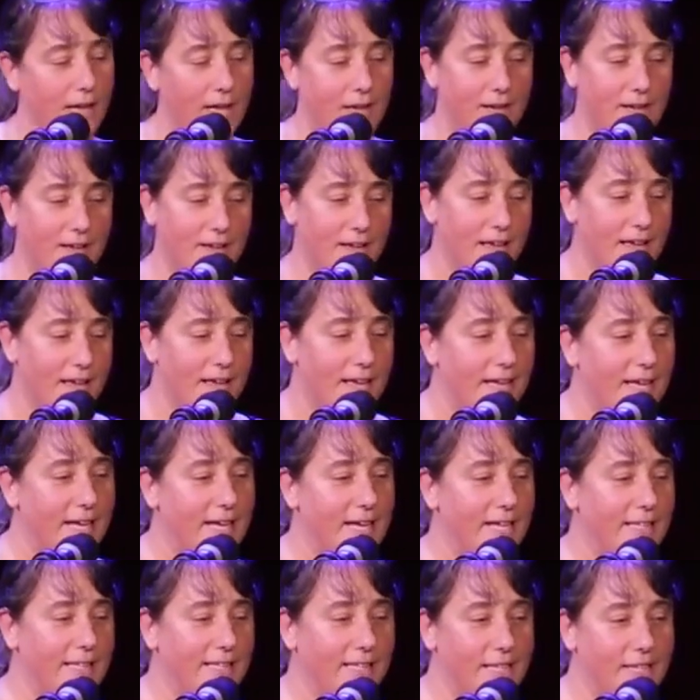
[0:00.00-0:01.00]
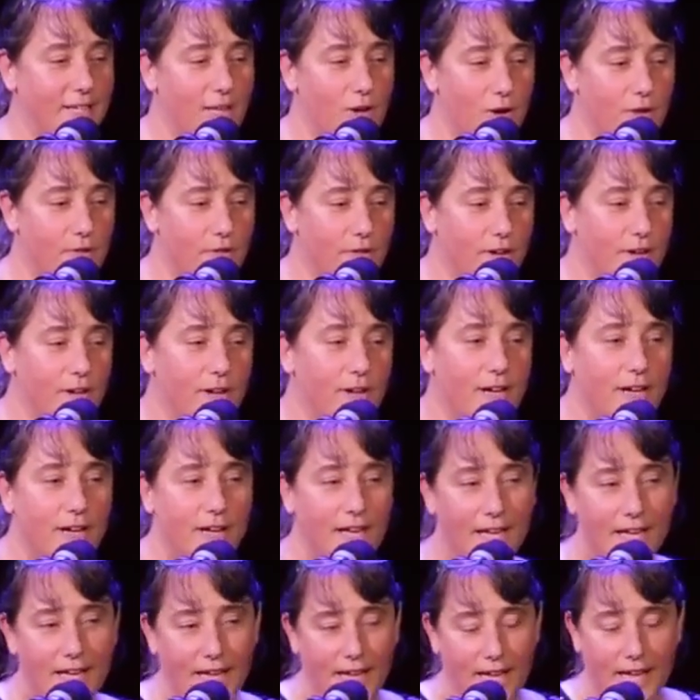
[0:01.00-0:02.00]
and he'd lean over,
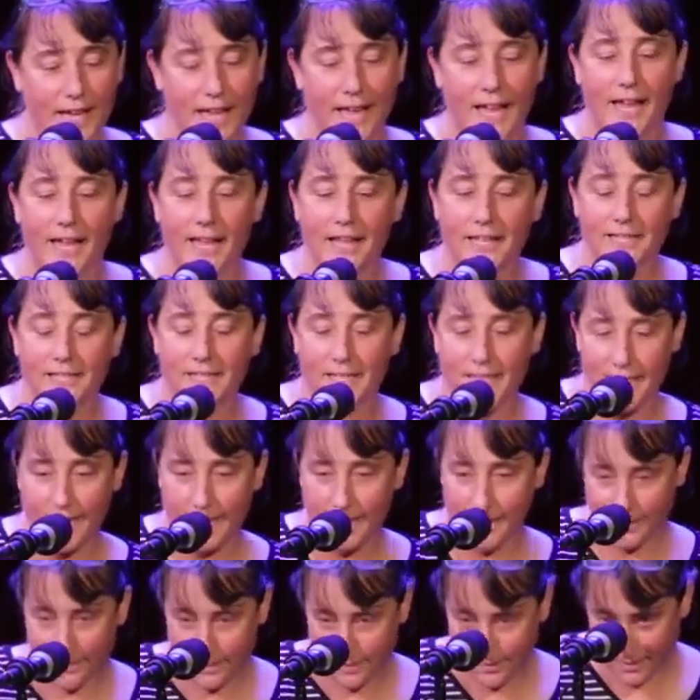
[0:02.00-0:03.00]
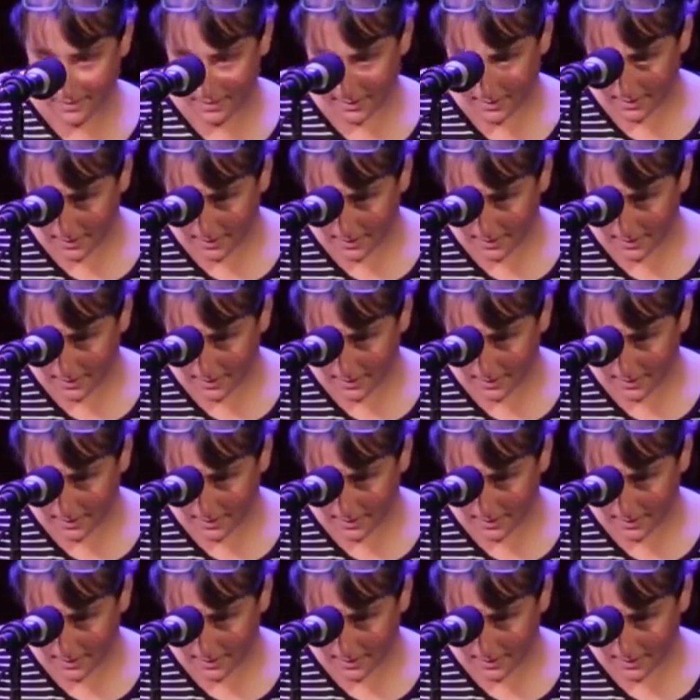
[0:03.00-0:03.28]
and he'd